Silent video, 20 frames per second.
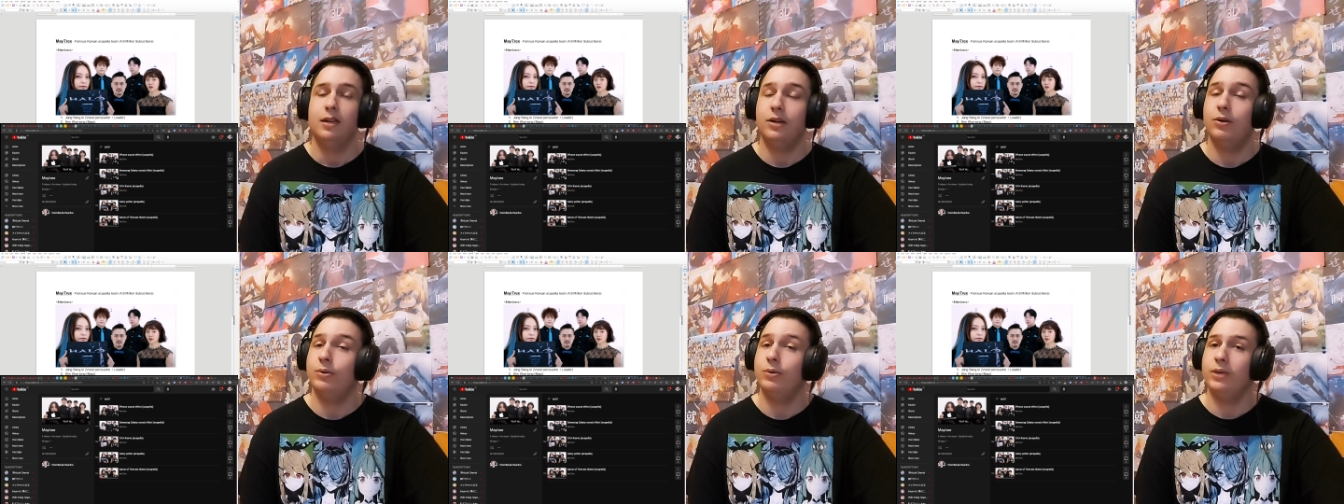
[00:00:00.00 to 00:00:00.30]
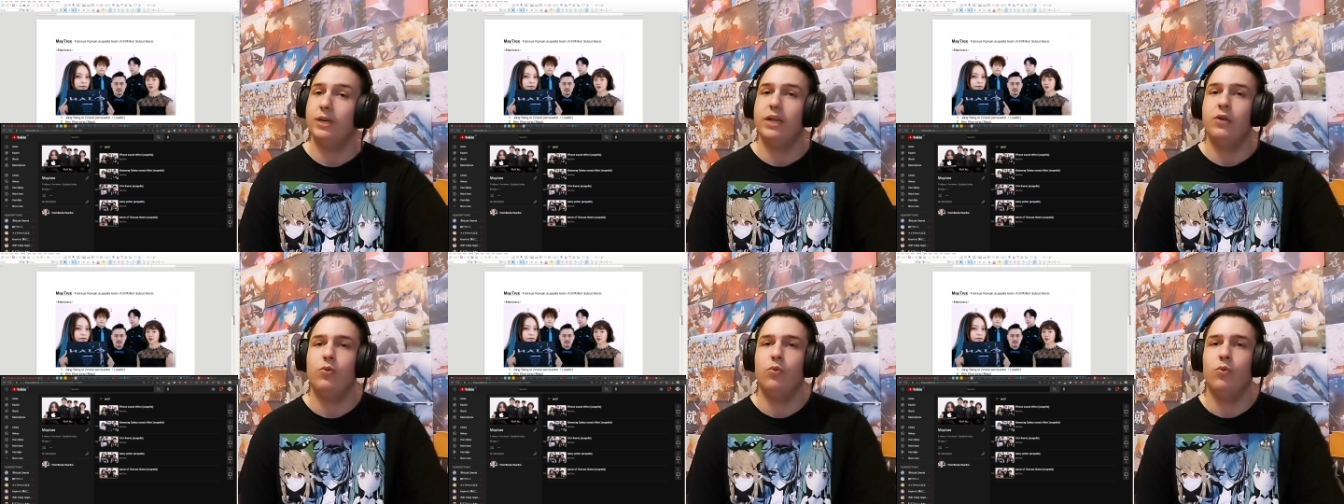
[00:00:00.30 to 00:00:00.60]

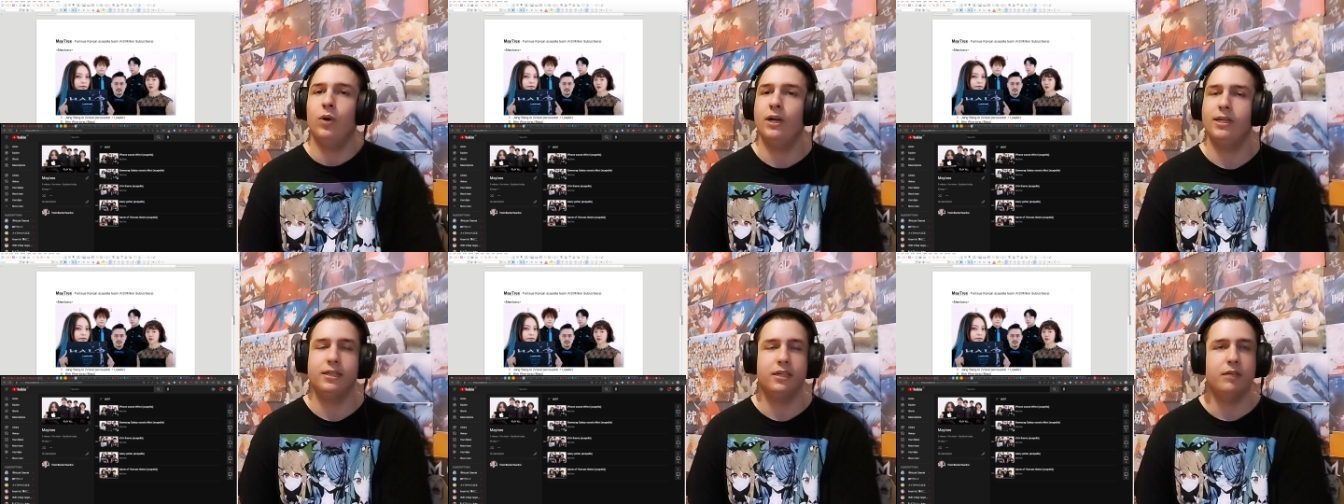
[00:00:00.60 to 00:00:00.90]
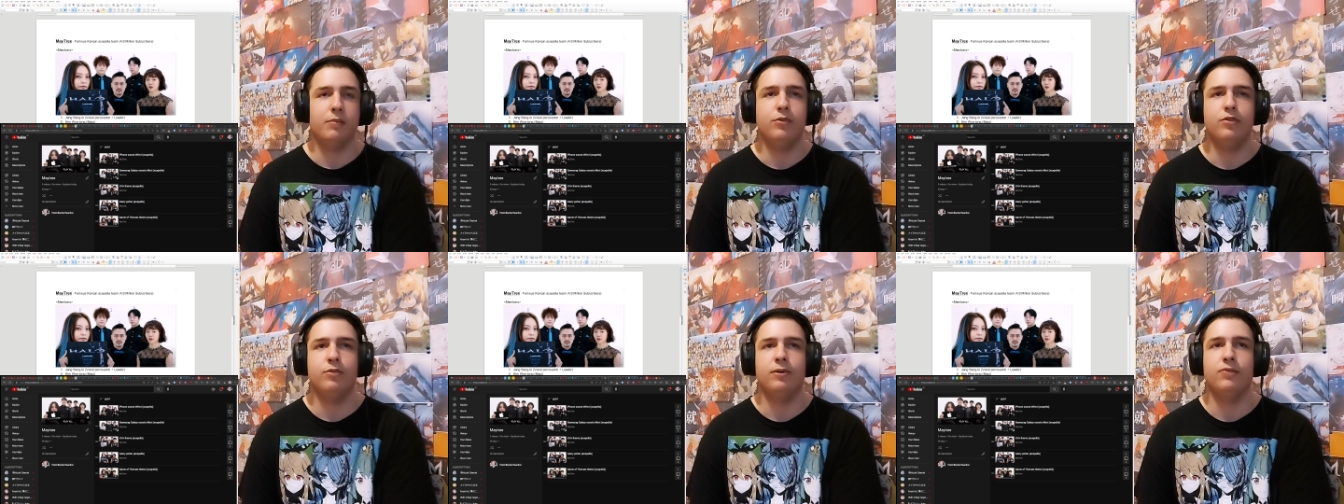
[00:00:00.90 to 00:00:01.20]
Hello and
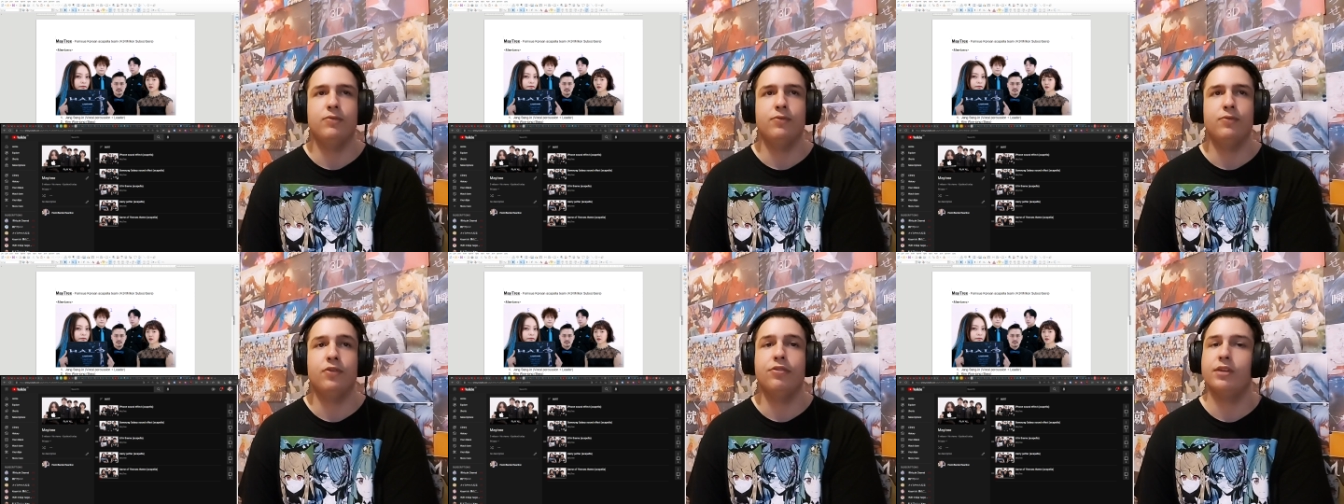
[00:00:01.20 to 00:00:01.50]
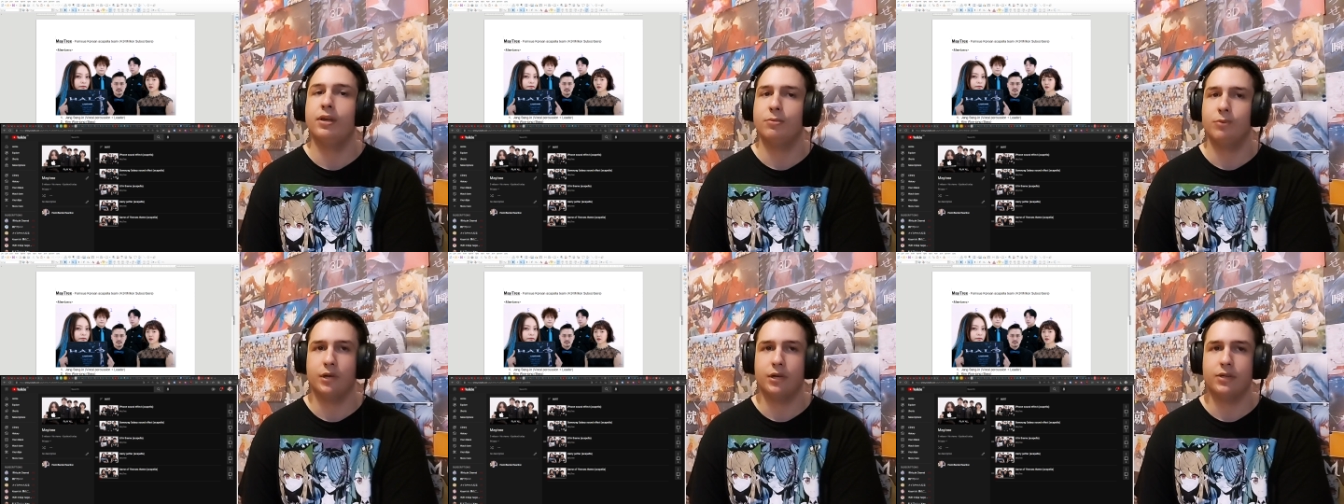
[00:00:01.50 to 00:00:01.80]
welcome to my
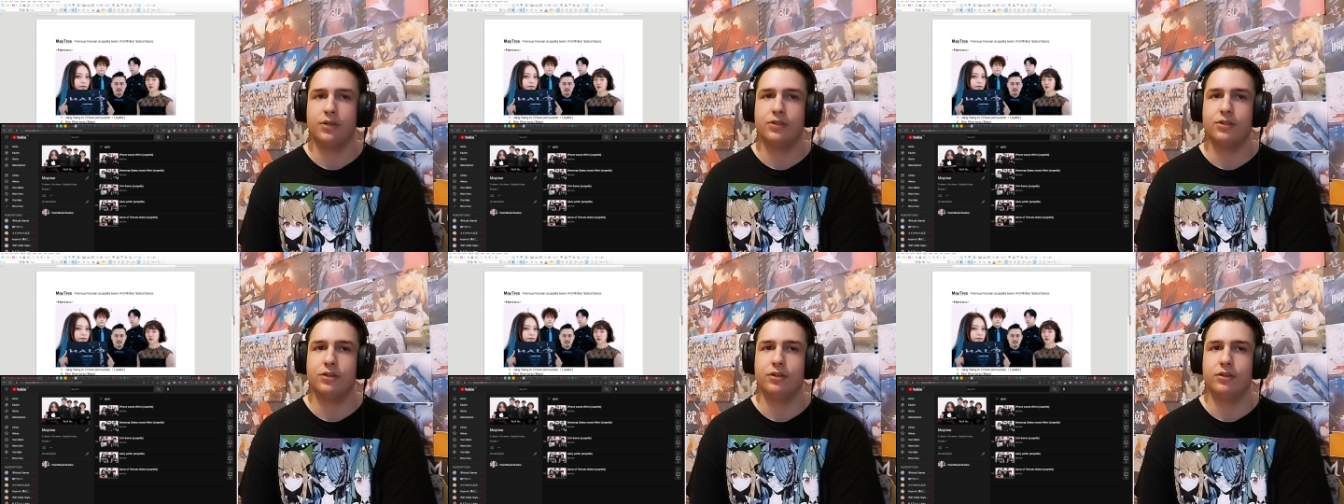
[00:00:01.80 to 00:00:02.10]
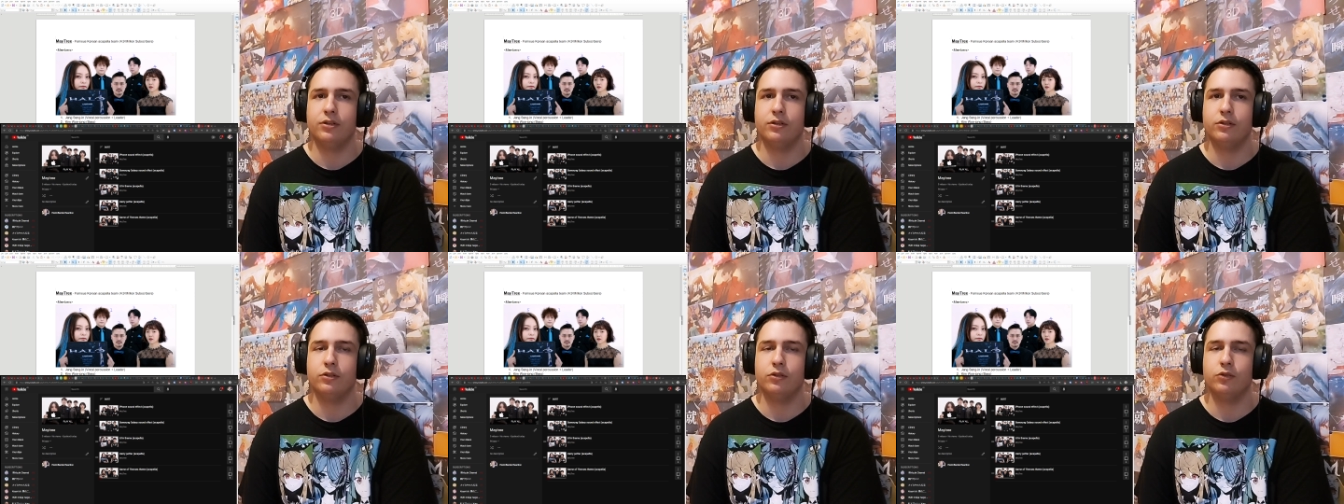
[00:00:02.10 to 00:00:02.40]
first time
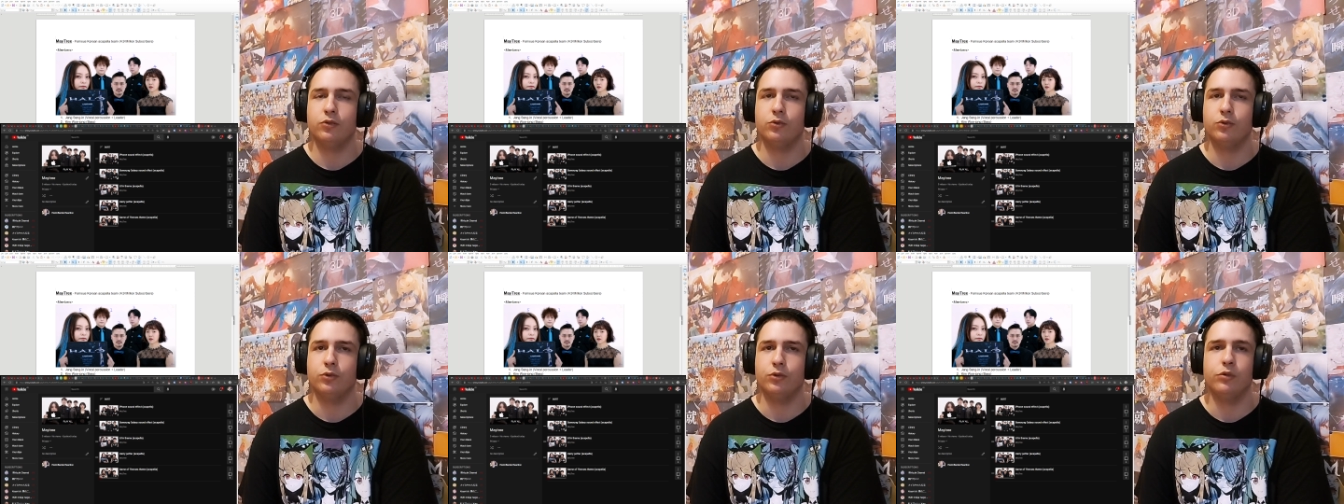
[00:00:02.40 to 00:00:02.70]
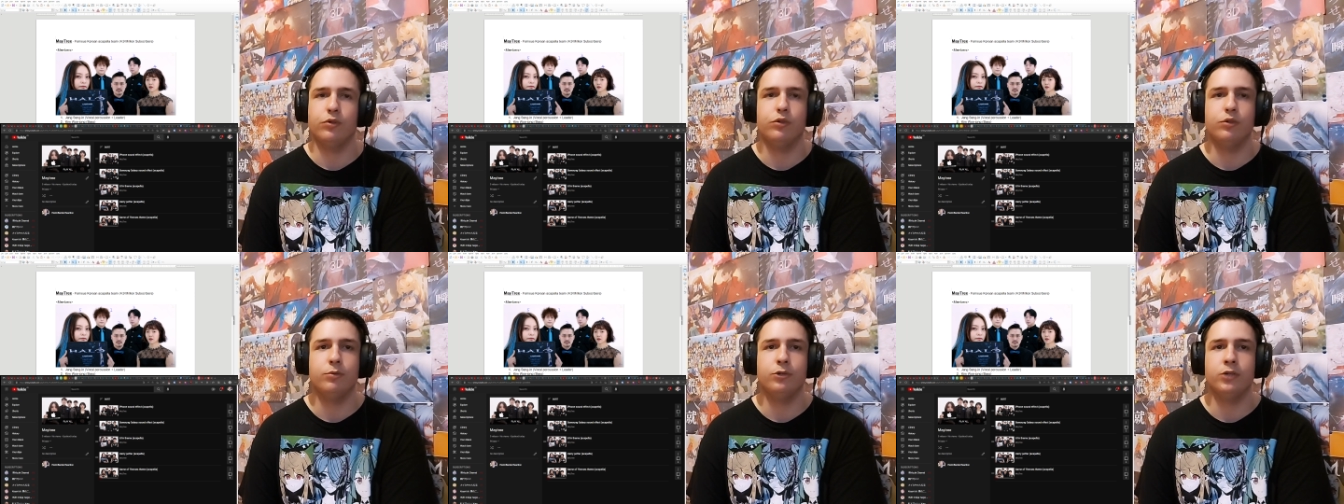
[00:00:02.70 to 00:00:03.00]
reaction to a
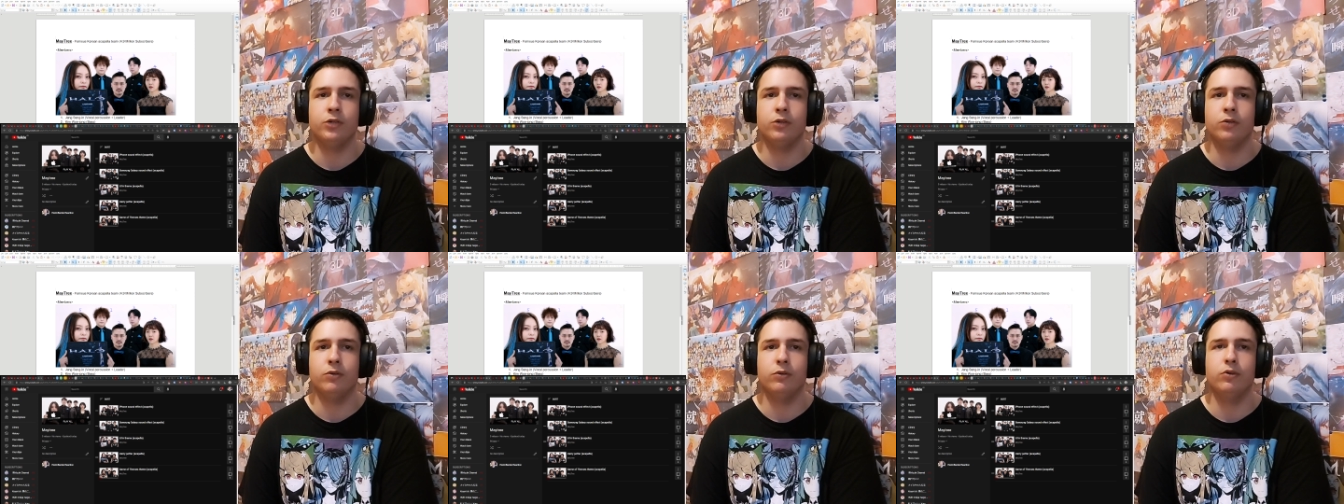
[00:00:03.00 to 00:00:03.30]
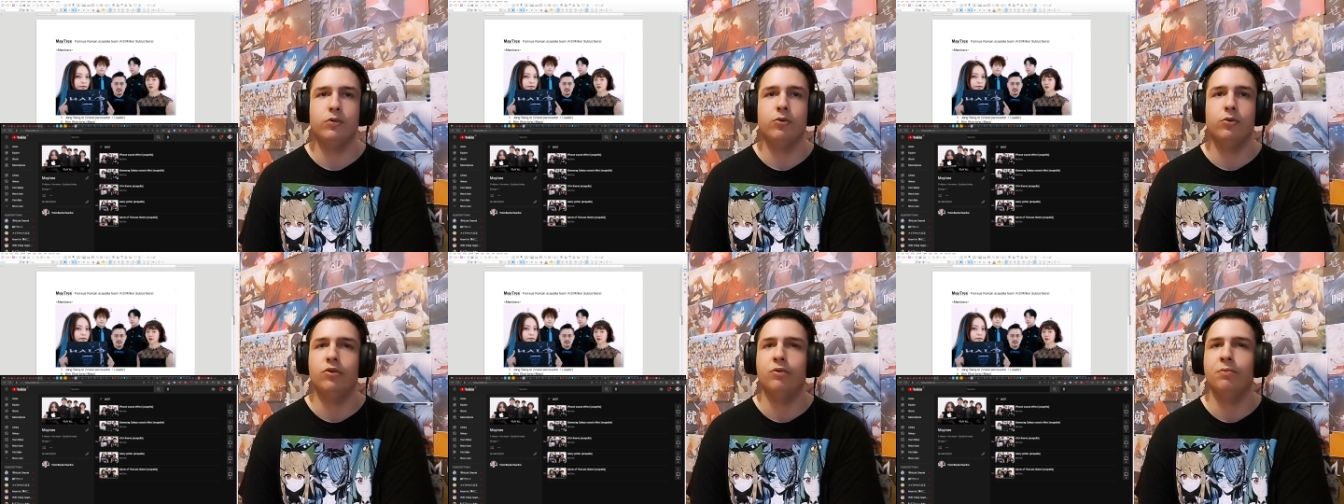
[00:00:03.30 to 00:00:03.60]
YouTube channel
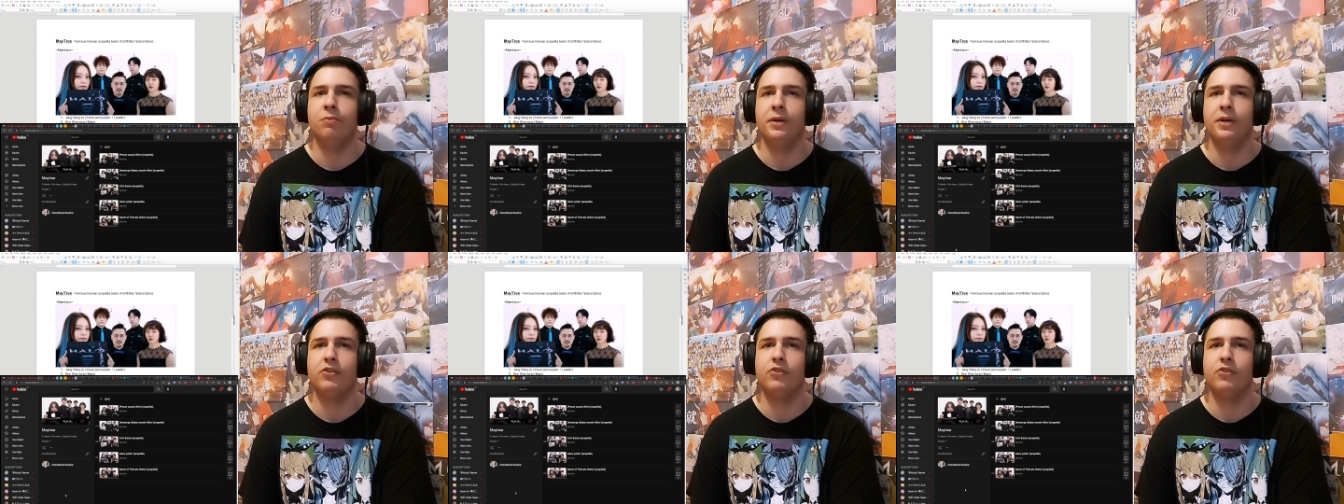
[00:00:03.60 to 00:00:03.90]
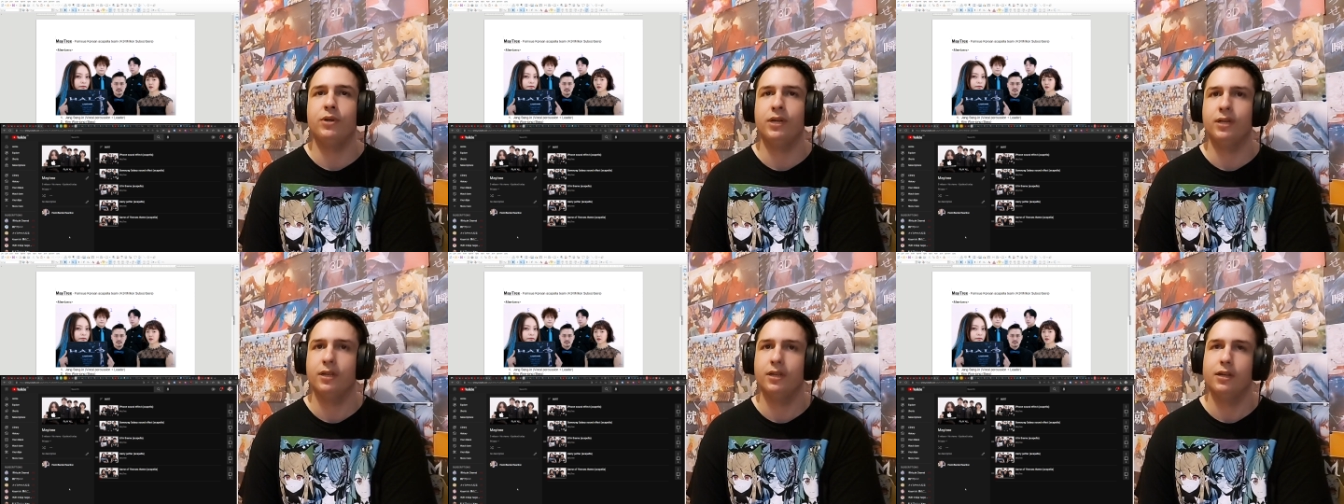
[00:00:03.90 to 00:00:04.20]
called
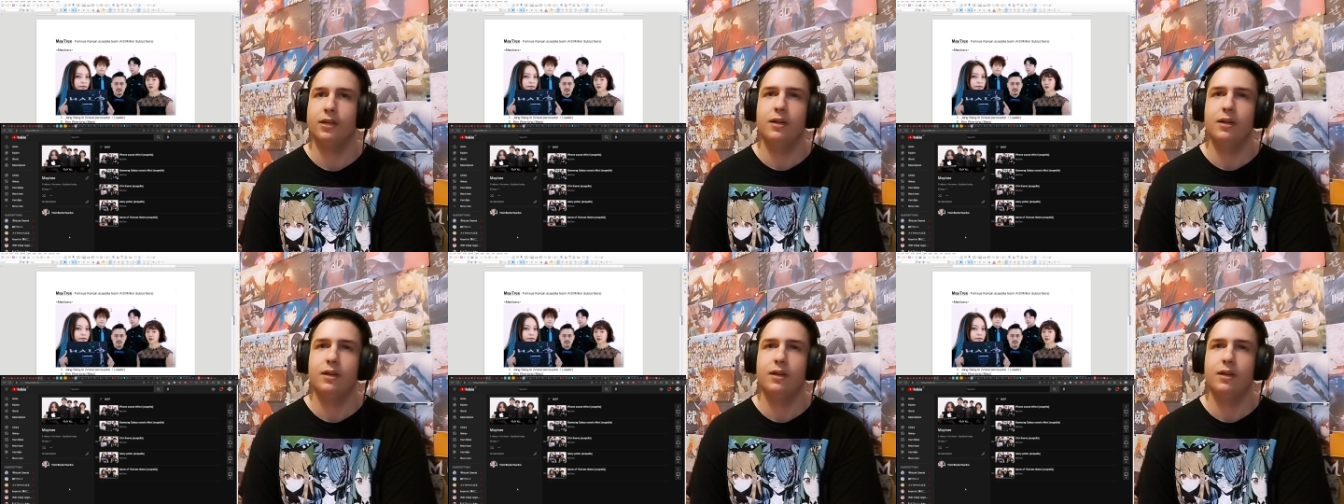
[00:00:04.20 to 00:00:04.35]
Maytree.